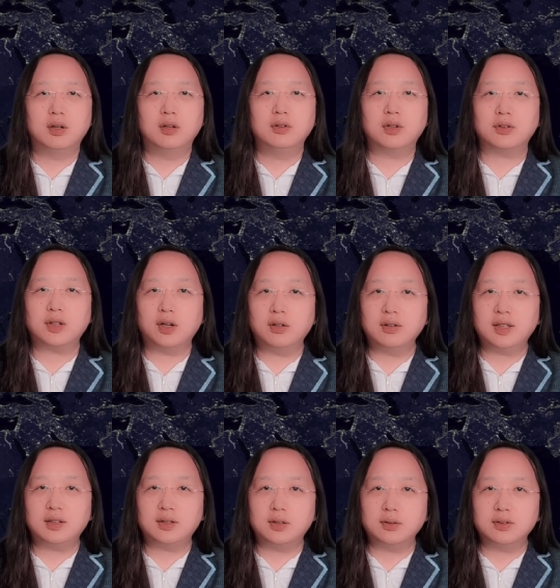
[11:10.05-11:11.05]
not
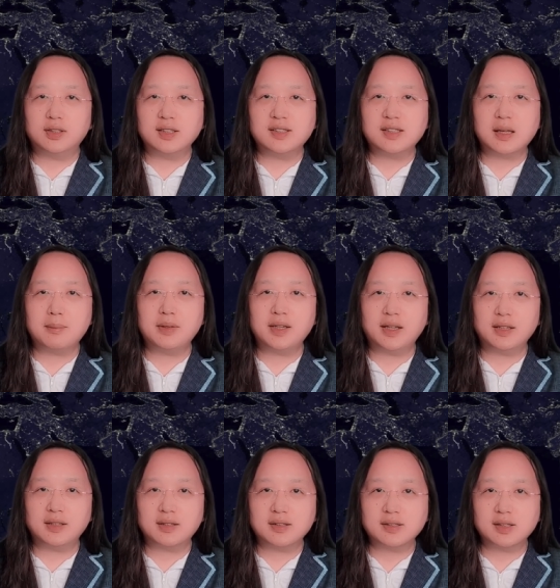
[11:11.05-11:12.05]
only to
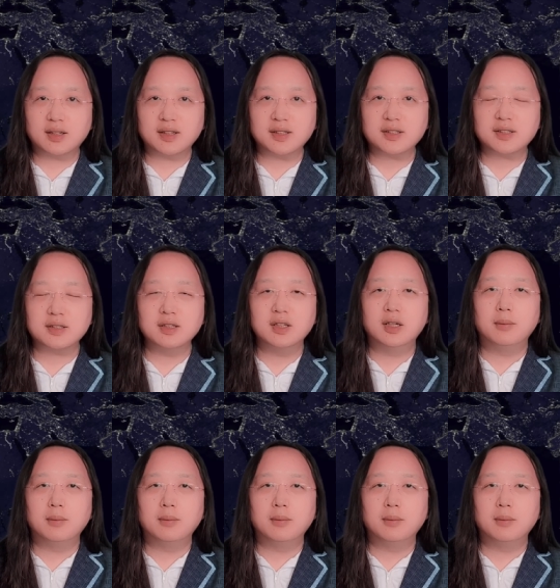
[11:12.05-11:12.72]
disseminate science,